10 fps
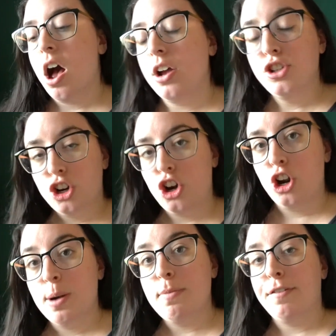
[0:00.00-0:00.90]
under
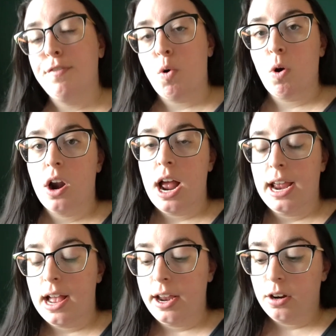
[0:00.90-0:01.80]
her before I
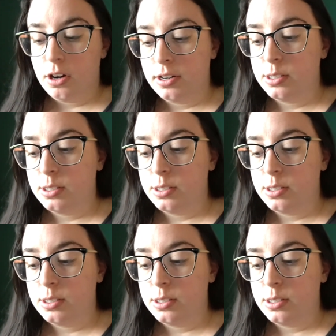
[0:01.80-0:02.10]
hire her.